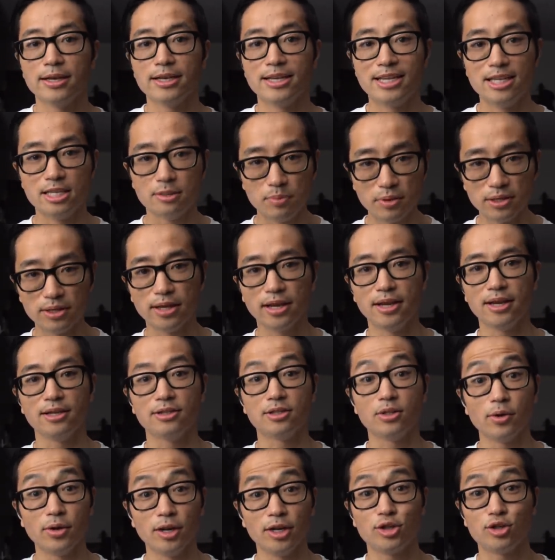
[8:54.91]
he's been
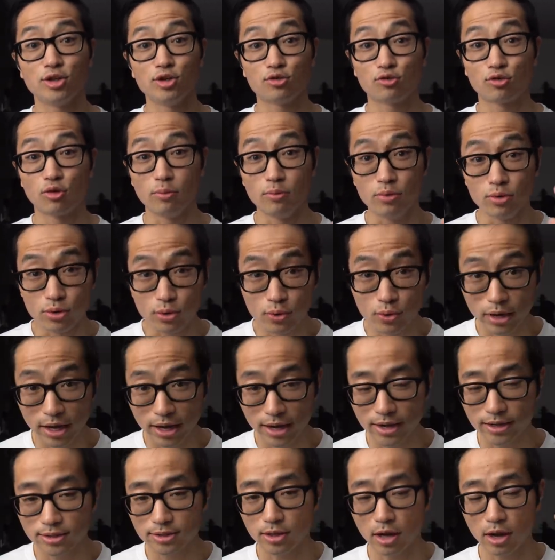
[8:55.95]
getting donations from you
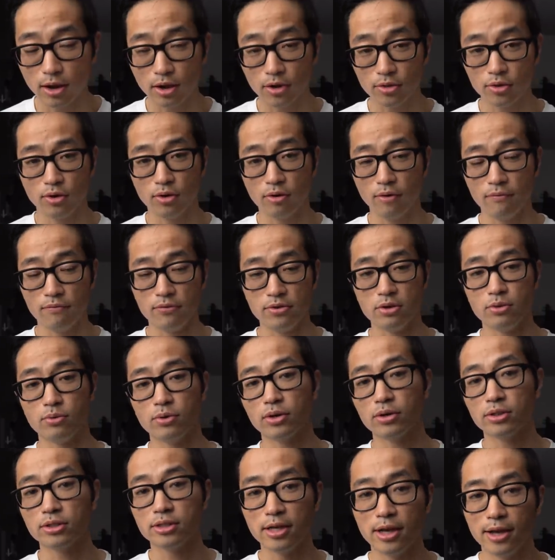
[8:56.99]
guys, other
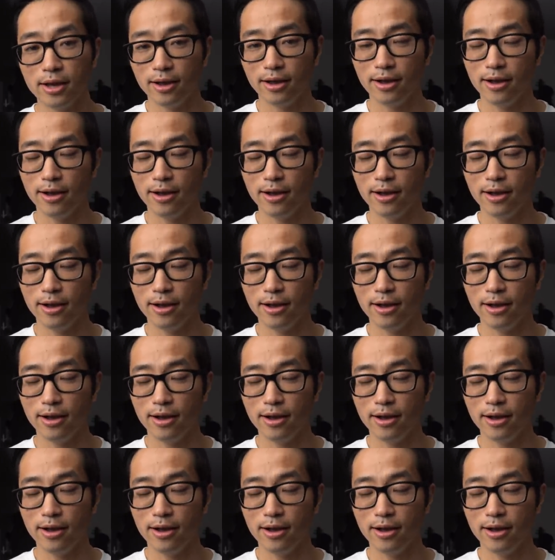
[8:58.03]
viewers,